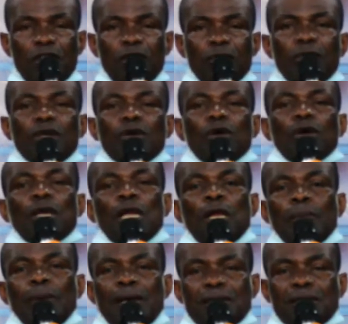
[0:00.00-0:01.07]
May God help
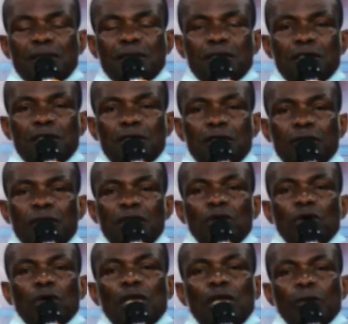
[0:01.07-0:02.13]
us. May
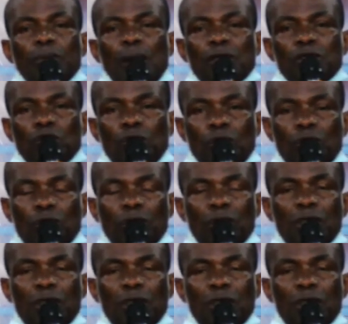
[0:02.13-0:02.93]
God help us all.